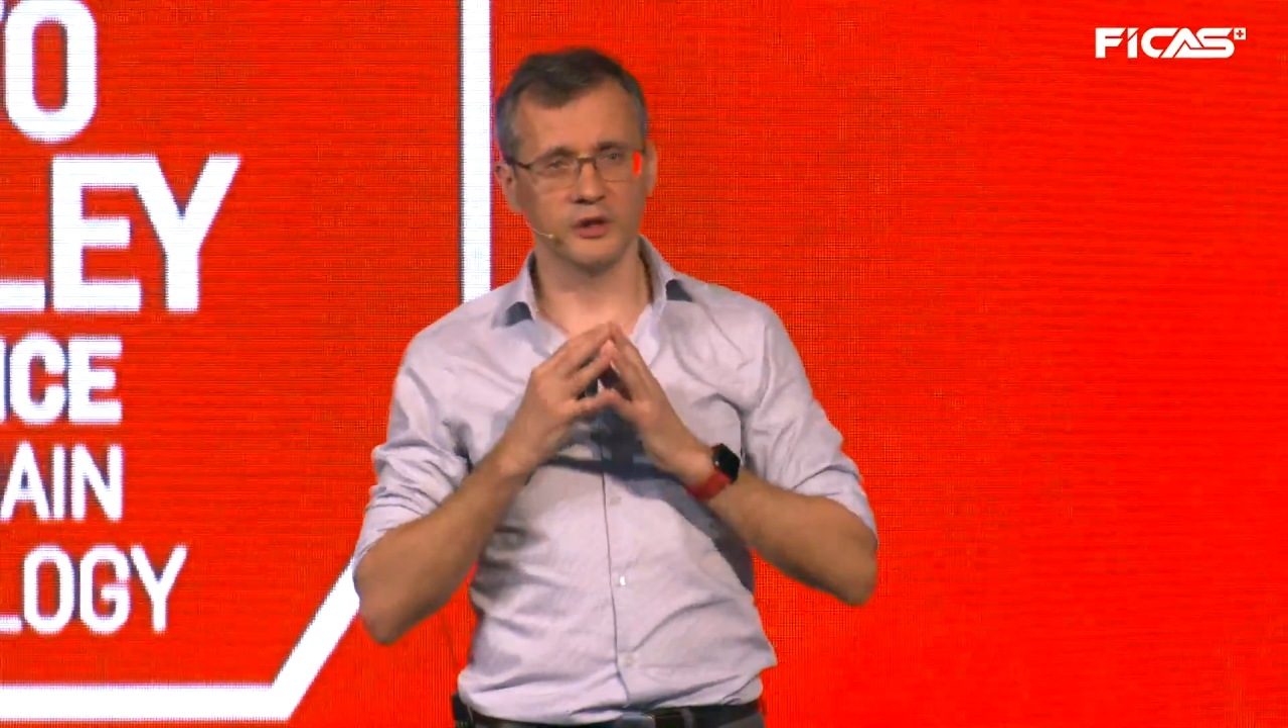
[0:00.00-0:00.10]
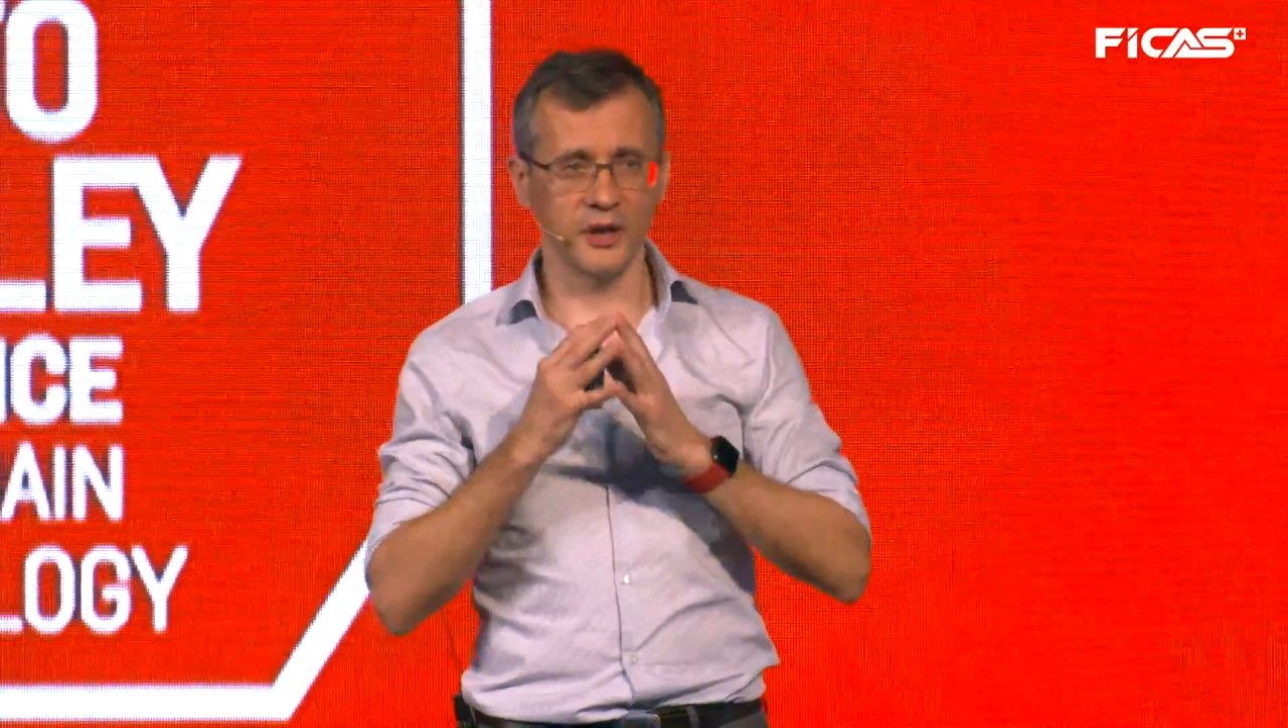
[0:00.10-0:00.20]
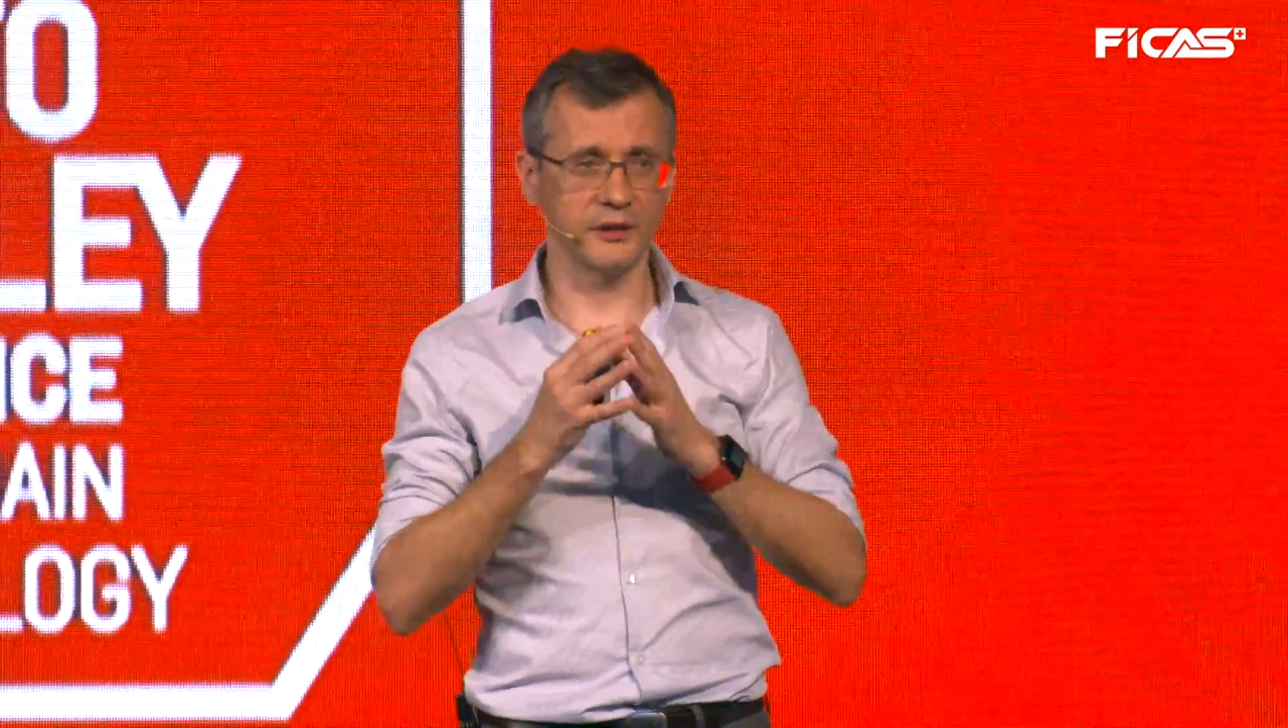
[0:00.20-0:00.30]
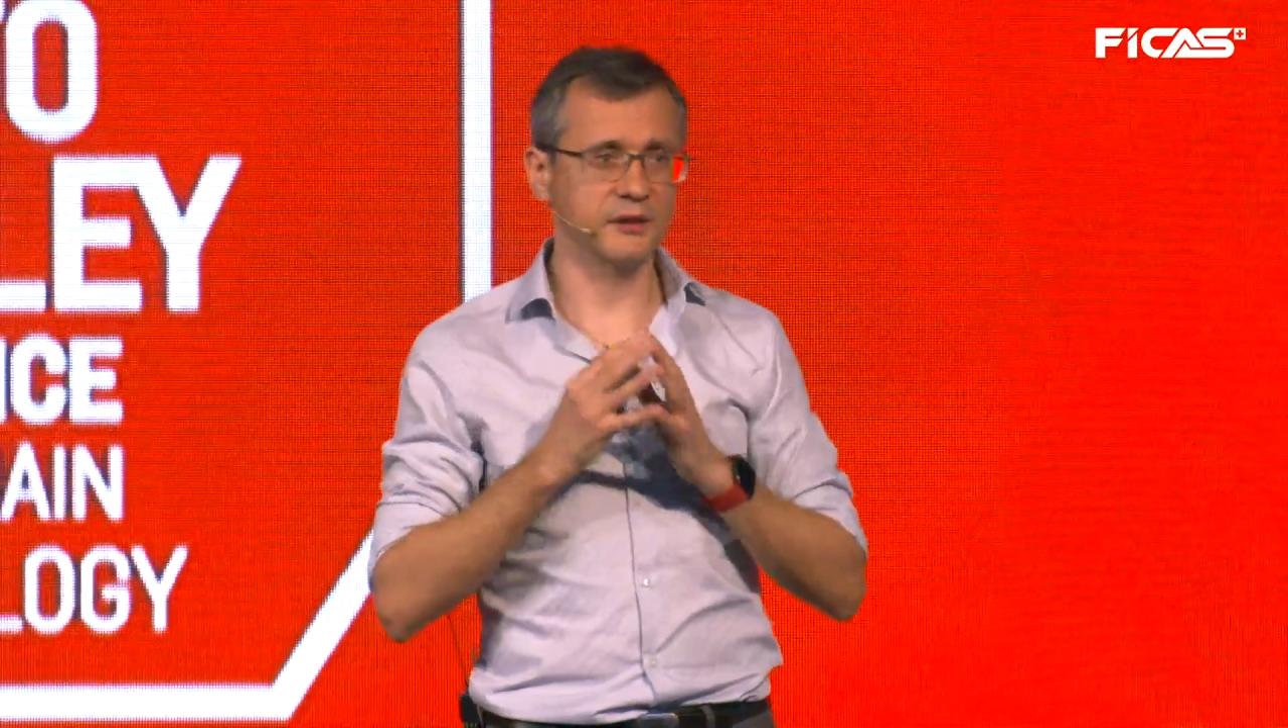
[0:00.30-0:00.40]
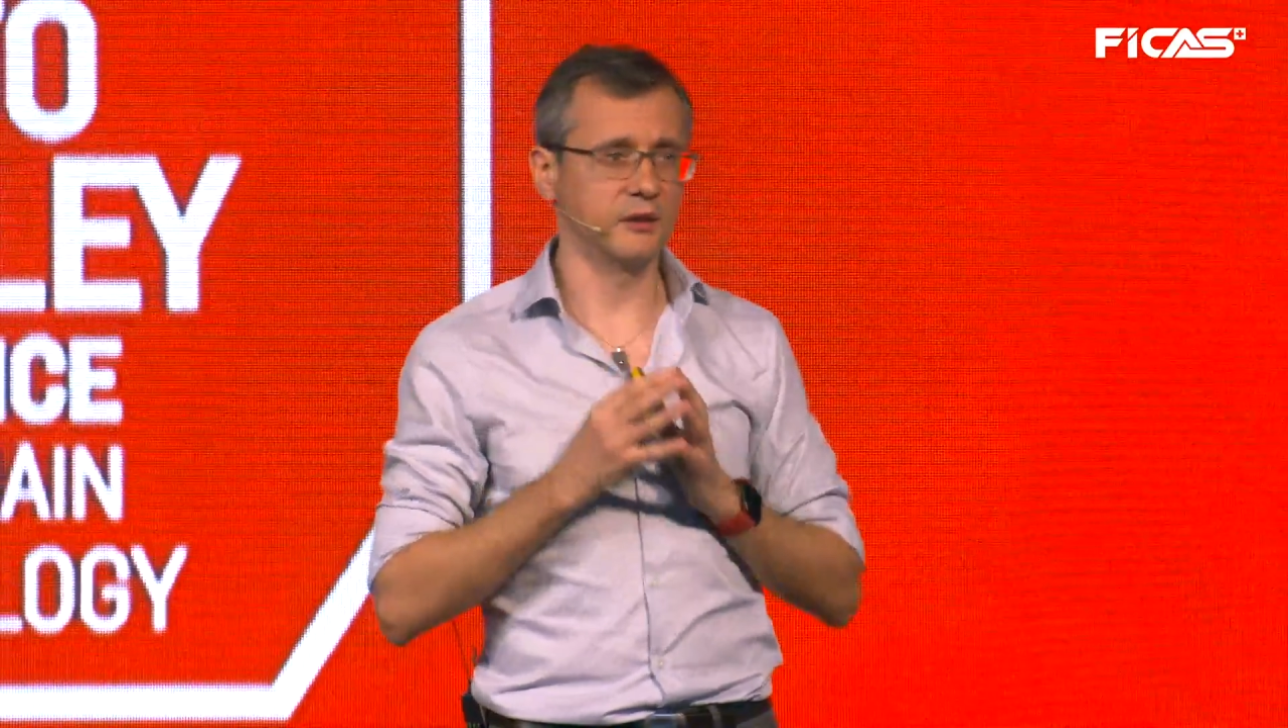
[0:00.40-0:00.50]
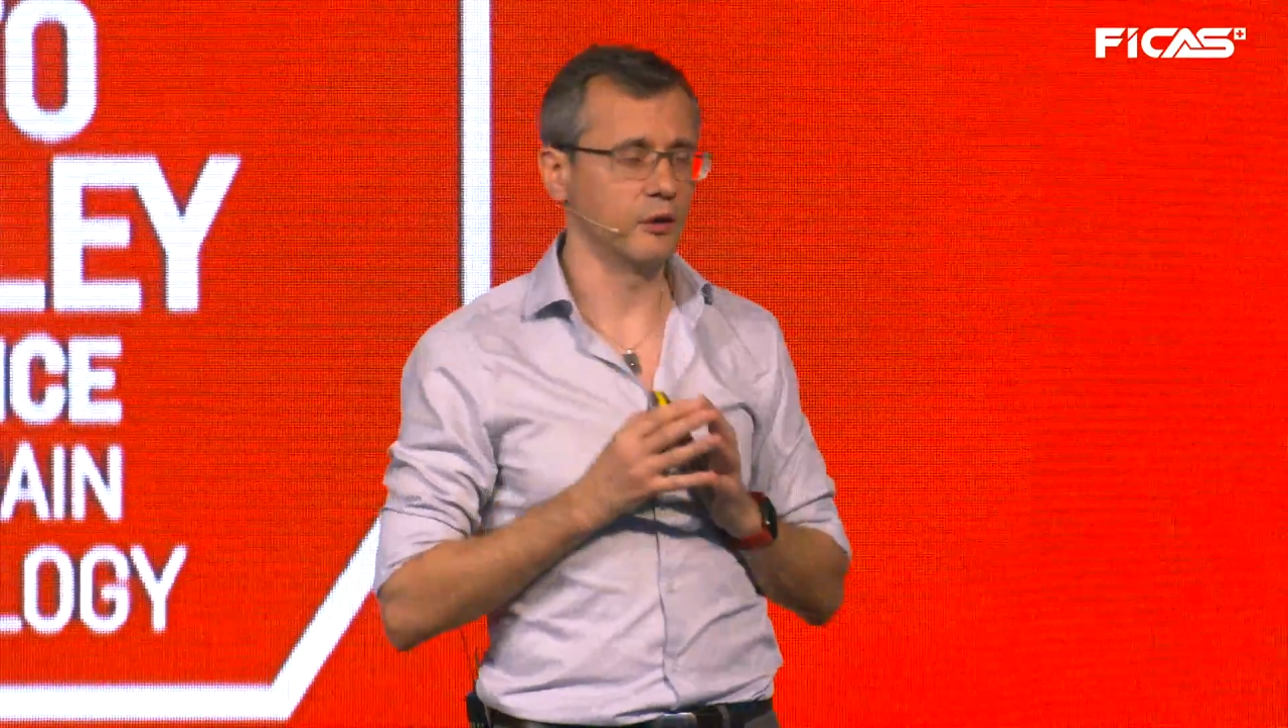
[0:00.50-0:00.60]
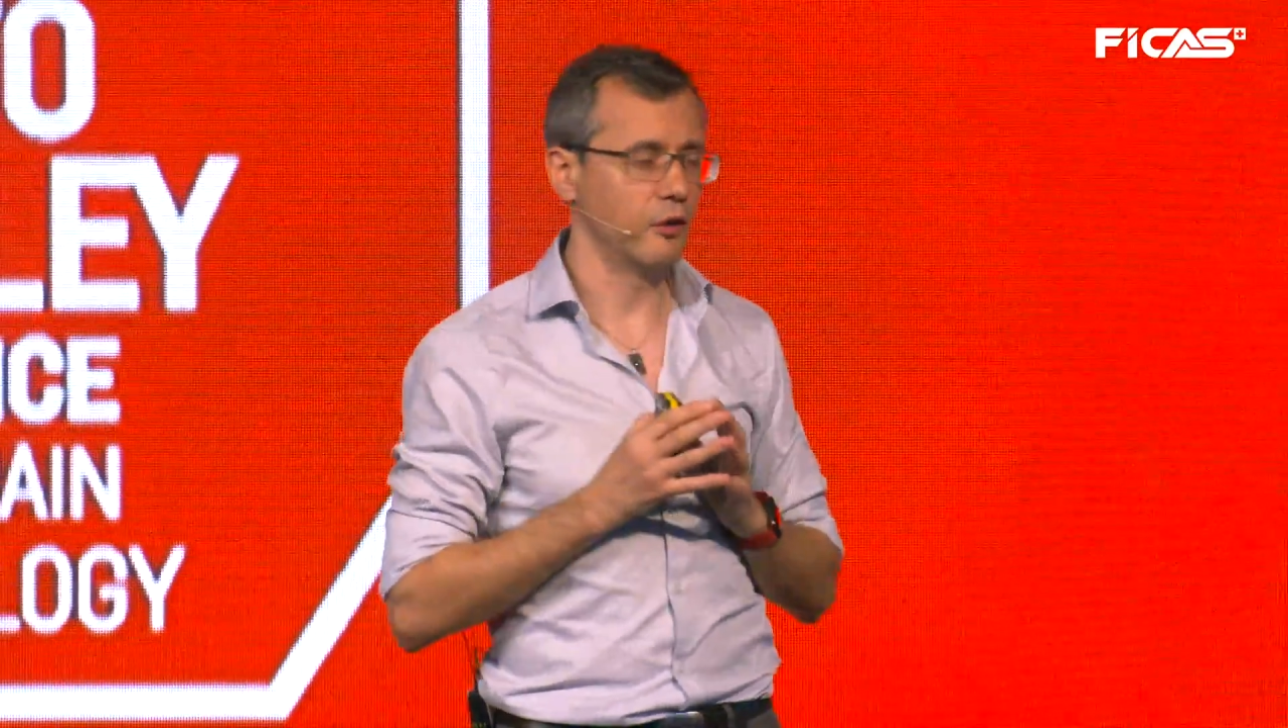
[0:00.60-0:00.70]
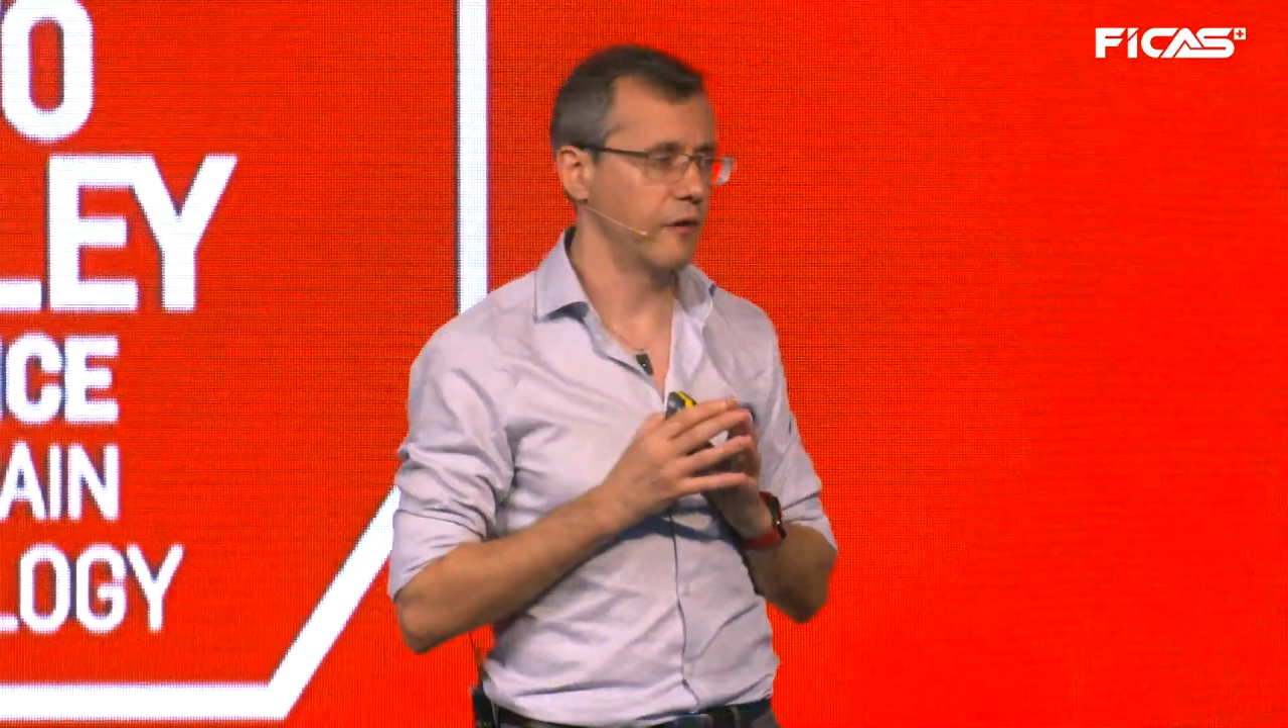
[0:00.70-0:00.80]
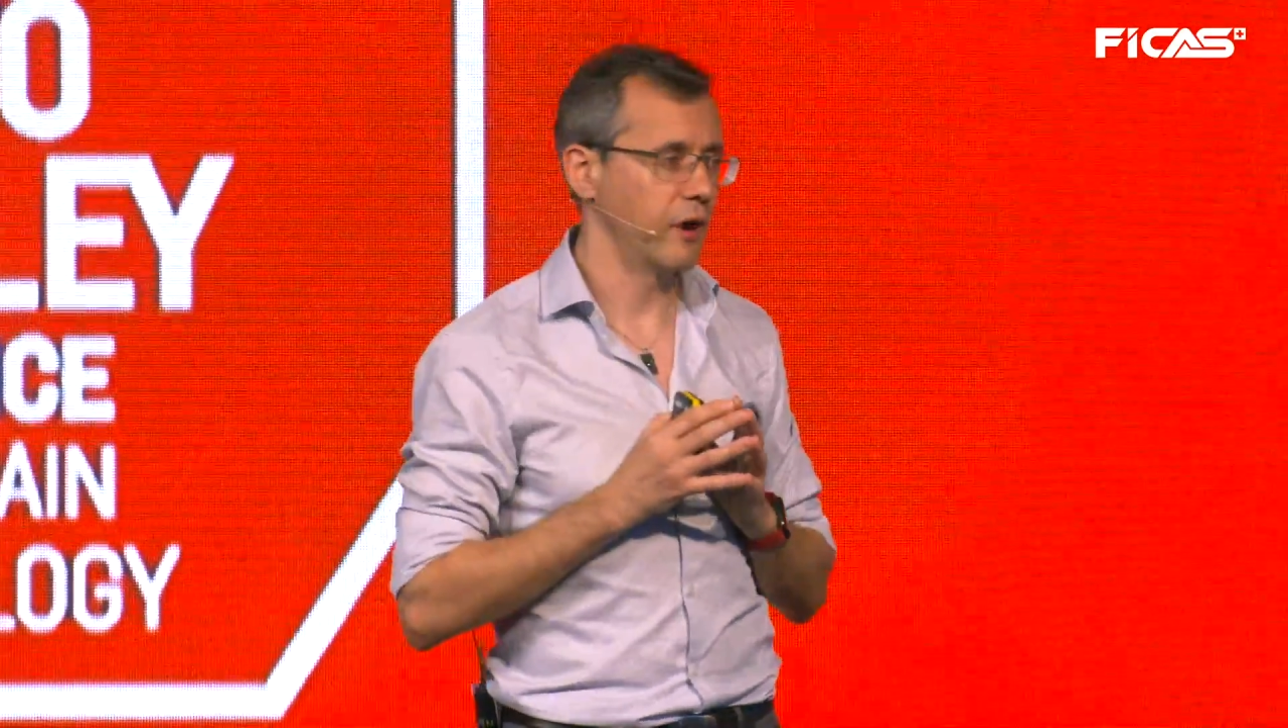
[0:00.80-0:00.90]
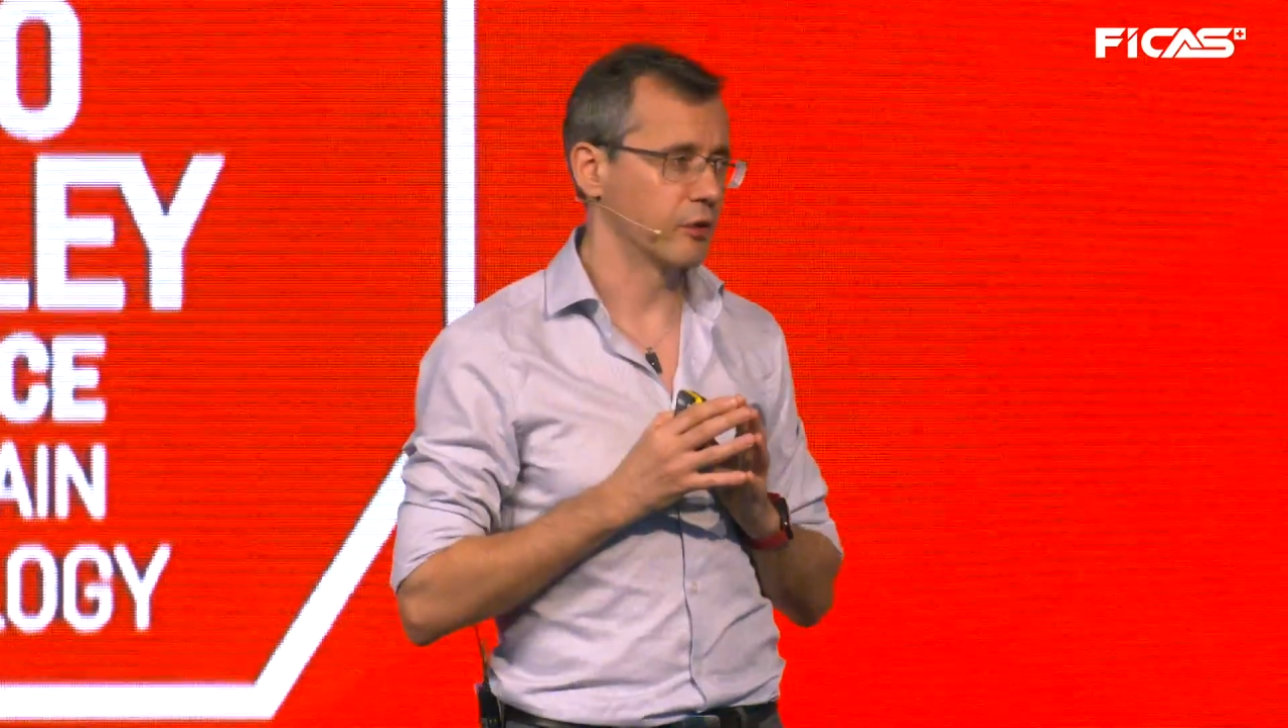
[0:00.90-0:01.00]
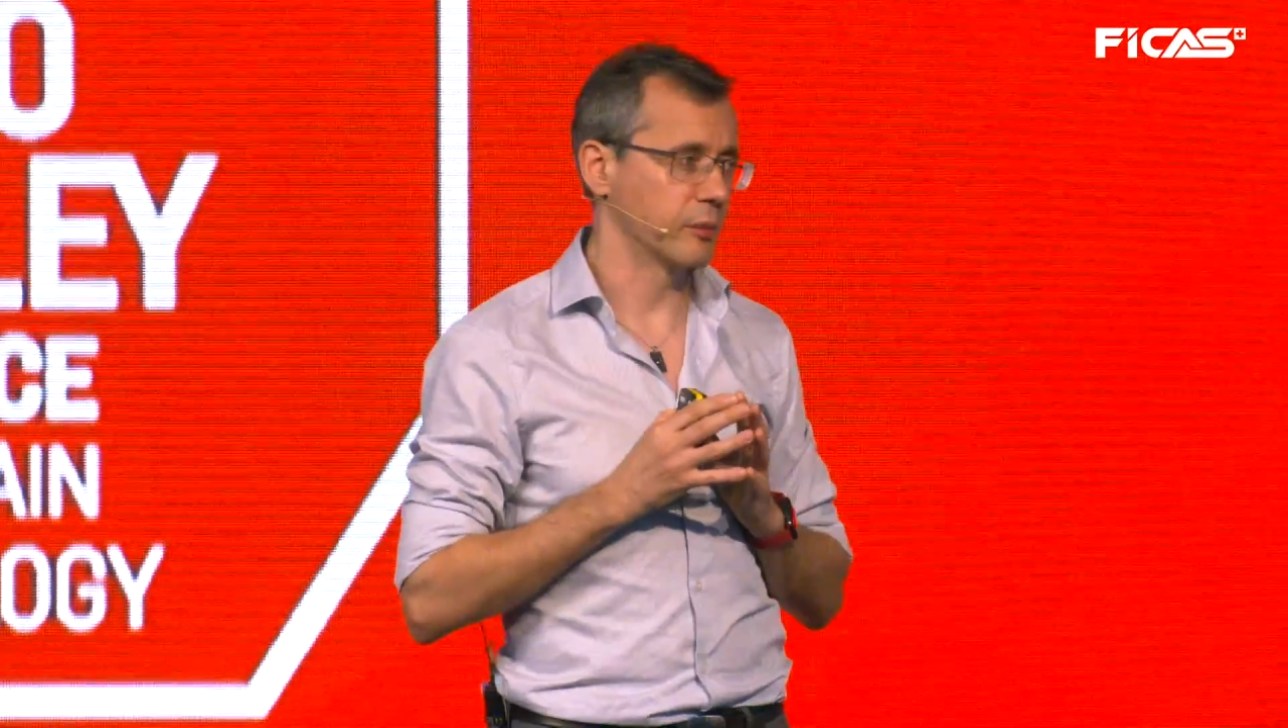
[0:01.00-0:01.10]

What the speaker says: testing of our